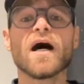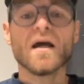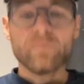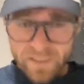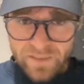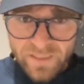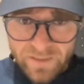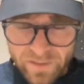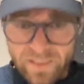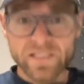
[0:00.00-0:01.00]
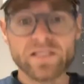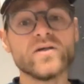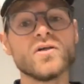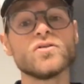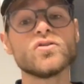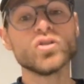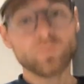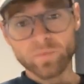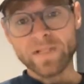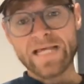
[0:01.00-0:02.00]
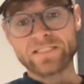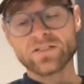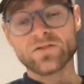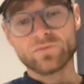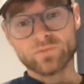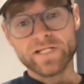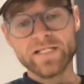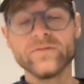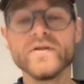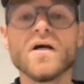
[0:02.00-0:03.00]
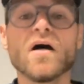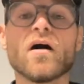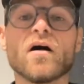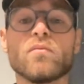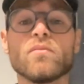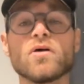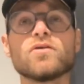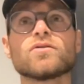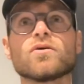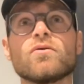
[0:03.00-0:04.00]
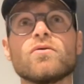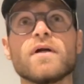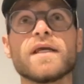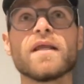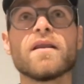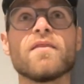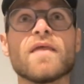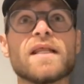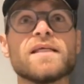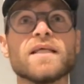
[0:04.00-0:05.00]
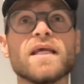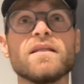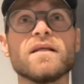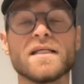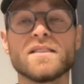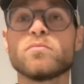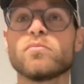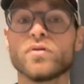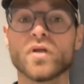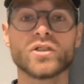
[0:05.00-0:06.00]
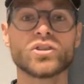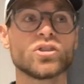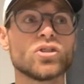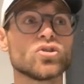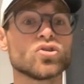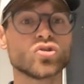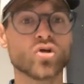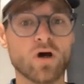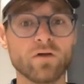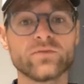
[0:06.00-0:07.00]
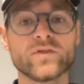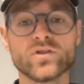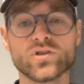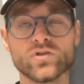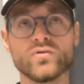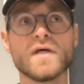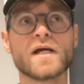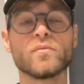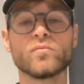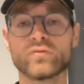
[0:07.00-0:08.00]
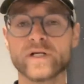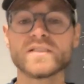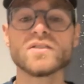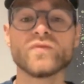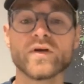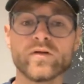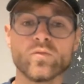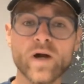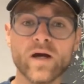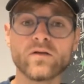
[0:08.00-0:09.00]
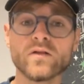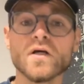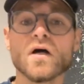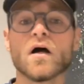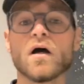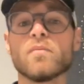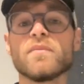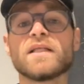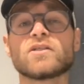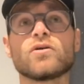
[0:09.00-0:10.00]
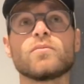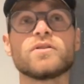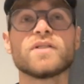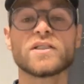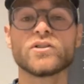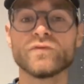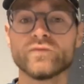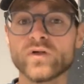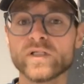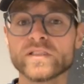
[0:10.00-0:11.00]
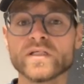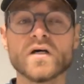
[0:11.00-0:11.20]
I meant the Super Blast 3. So again, that is a nice plush, soft shoe that compresses very well. That's going to protect your foot.